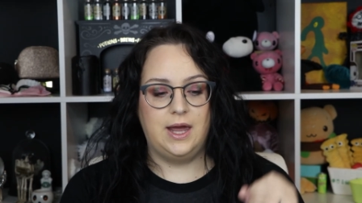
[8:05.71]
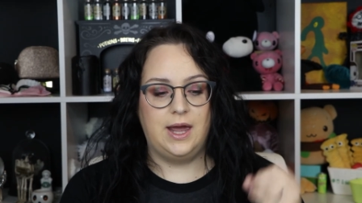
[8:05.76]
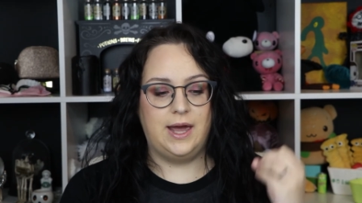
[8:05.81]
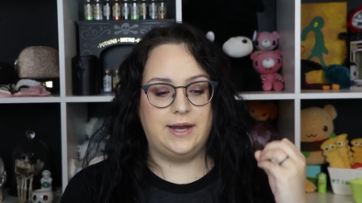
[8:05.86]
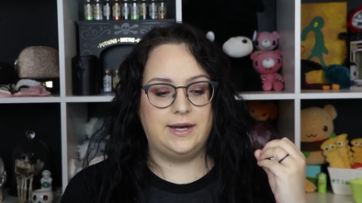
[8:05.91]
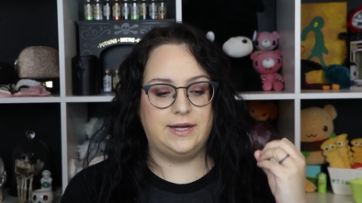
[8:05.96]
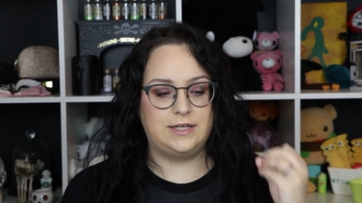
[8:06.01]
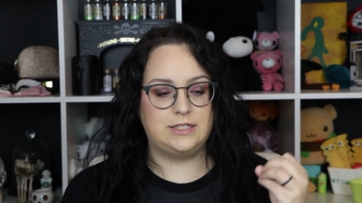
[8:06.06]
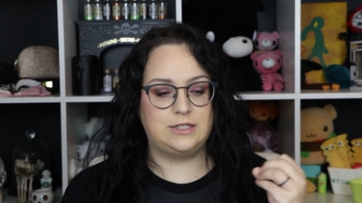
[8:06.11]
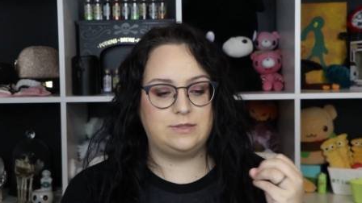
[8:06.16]

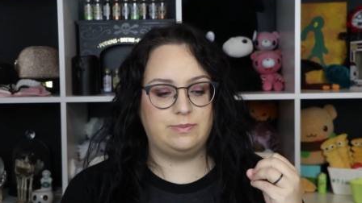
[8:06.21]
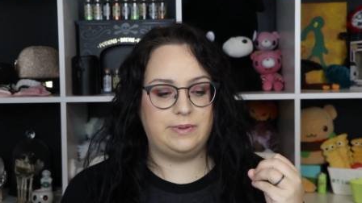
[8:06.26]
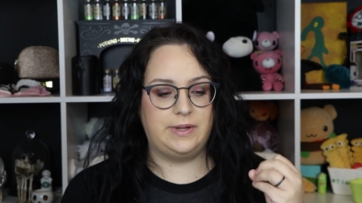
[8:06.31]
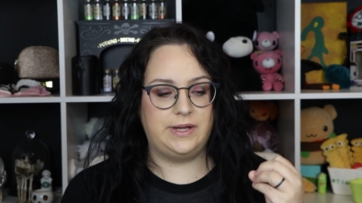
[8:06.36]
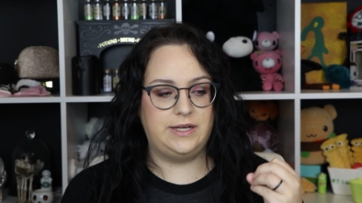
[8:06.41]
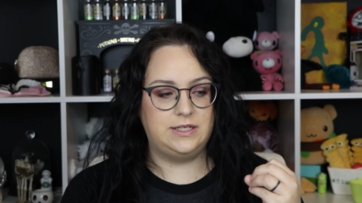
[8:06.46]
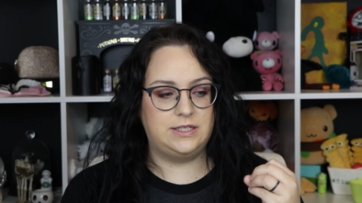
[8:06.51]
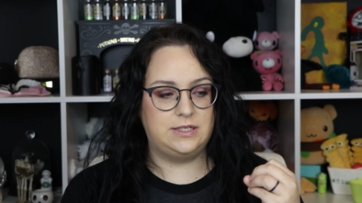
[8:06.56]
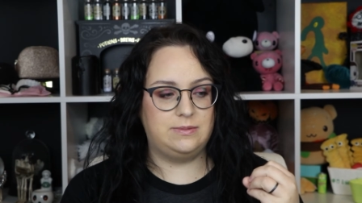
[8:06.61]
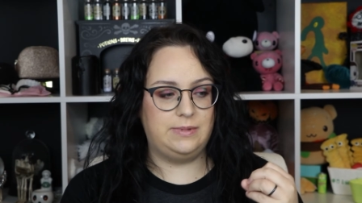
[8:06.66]
and
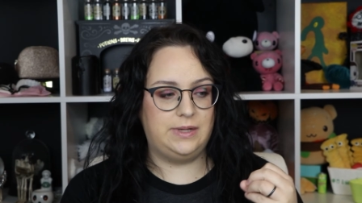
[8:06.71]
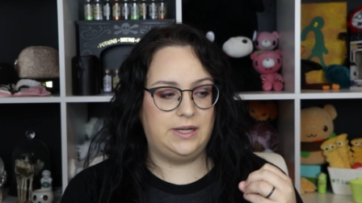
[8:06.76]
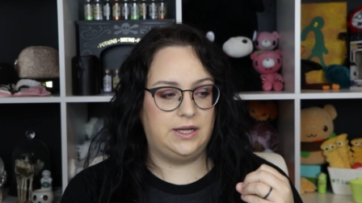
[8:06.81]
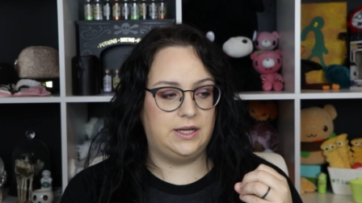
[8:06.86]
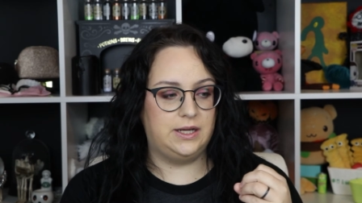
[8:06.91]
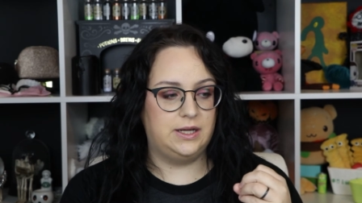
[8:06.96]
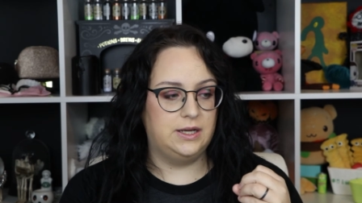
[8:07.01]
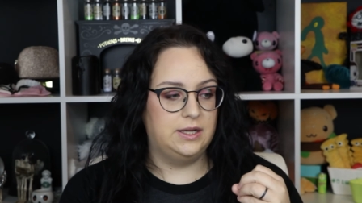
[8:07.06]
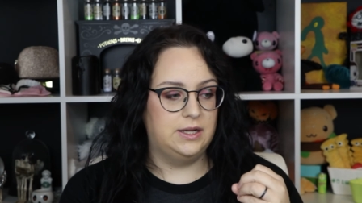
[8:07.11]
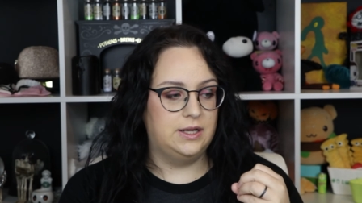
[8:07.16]
explain to
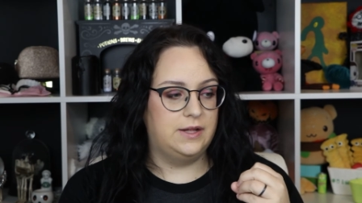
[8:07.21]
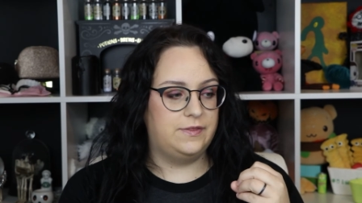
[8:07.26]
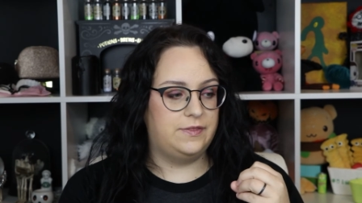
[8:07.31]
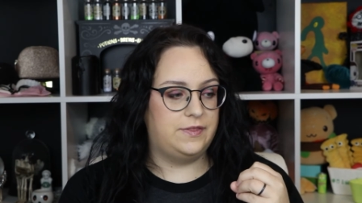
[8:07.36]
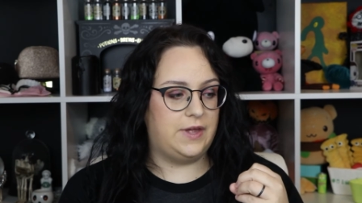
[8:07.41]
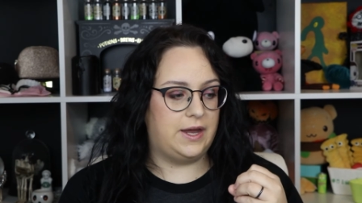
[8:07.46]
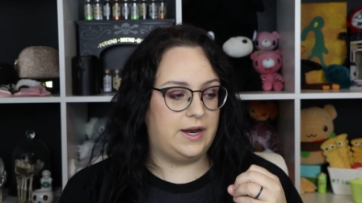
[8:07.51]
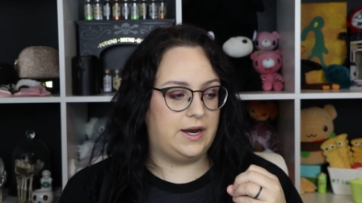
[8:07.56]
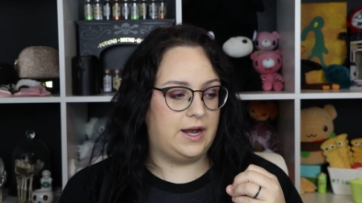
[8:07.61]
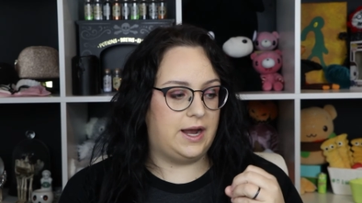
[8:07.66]
me
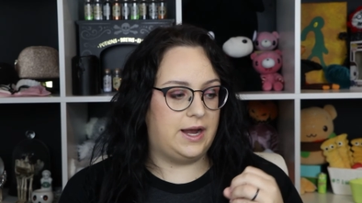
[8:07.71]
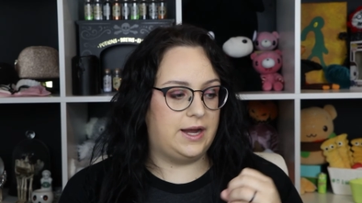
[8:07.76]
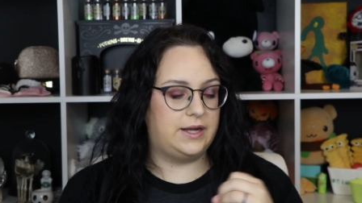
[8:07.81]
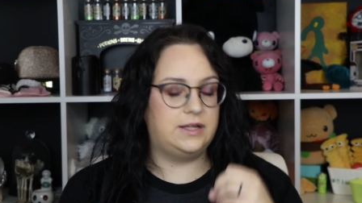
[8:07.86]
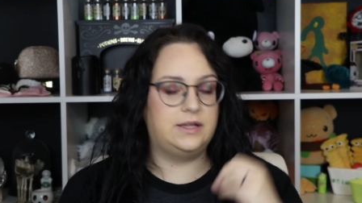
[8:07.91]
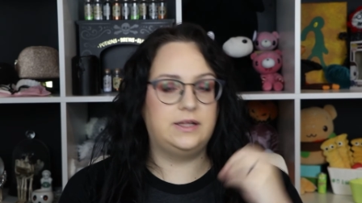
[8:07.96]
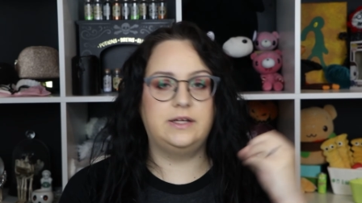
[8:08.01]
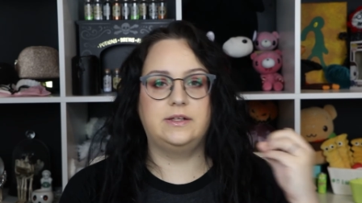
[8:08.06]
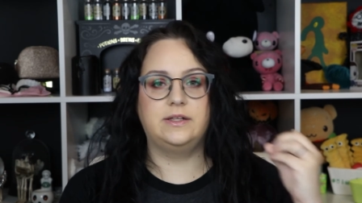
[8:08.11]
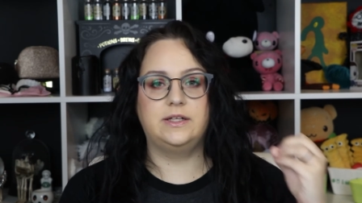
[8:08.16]
that I
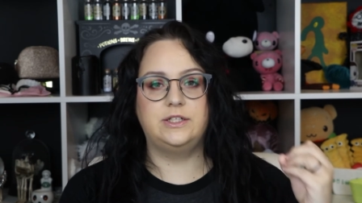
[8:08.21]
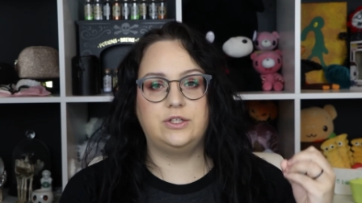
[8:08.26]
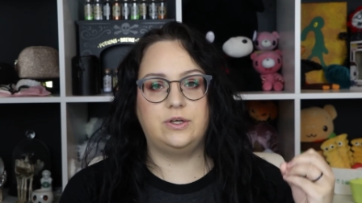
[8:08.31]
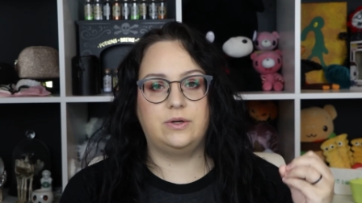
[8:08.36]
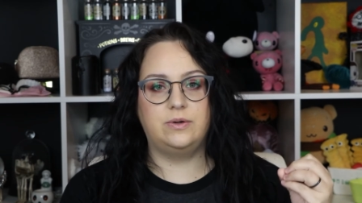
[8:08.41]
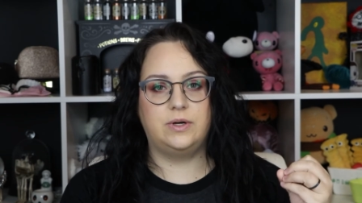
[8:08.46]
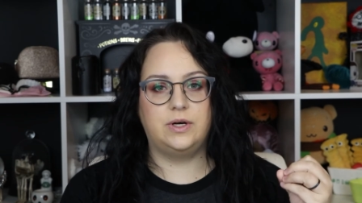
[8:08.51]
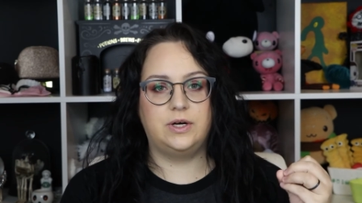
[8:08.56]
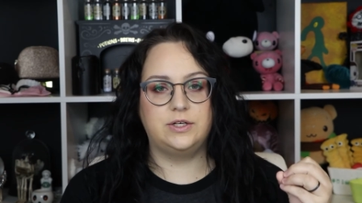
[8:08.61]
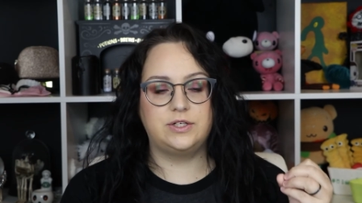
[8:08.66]
clearly
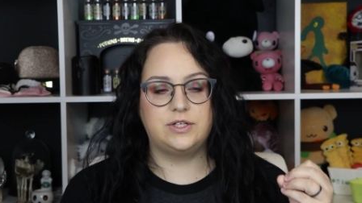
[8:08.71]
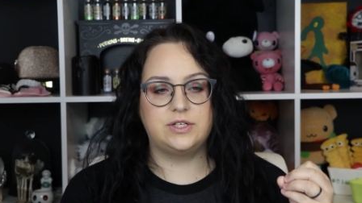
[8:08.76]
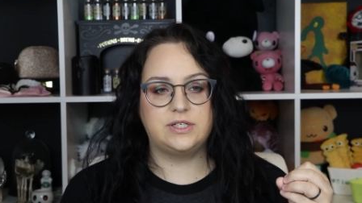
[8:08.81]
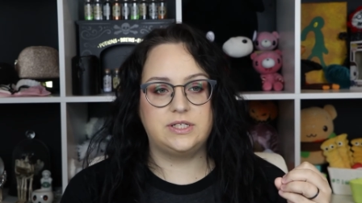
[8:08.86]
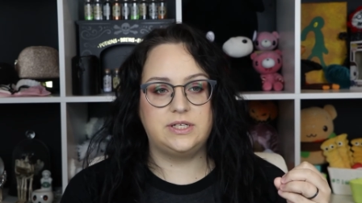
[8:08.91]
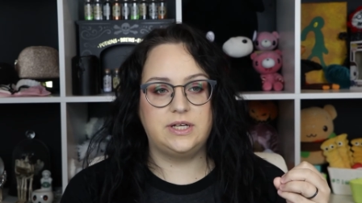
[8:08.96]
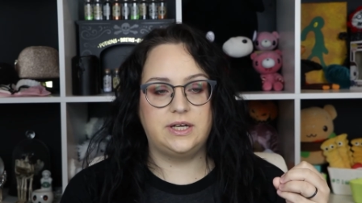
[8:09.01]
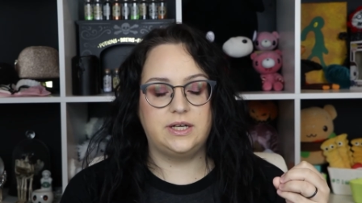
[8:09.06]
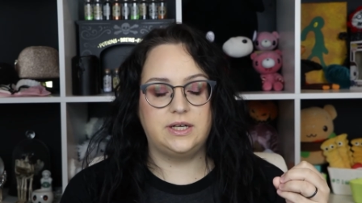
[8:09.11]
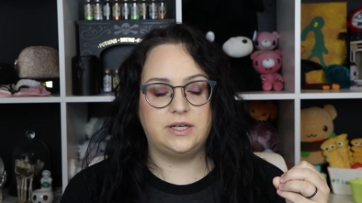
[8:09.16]
don't
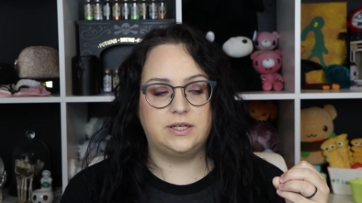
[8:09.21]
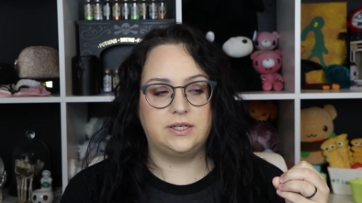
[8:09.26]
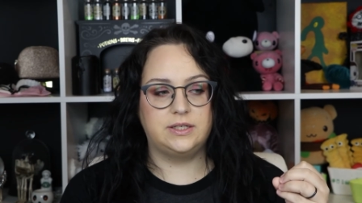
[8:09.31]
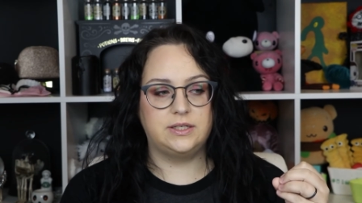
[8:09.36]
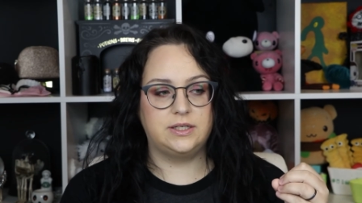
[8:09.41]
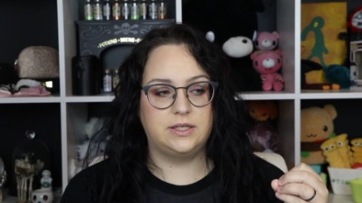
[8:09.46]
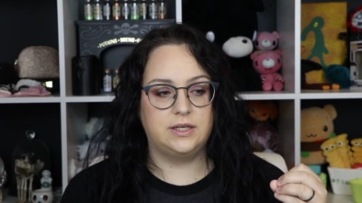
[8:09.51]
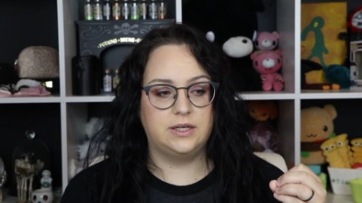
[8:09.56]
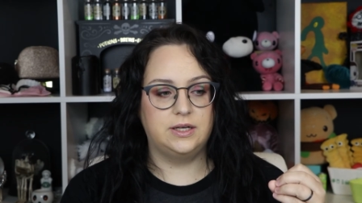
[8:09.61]
understand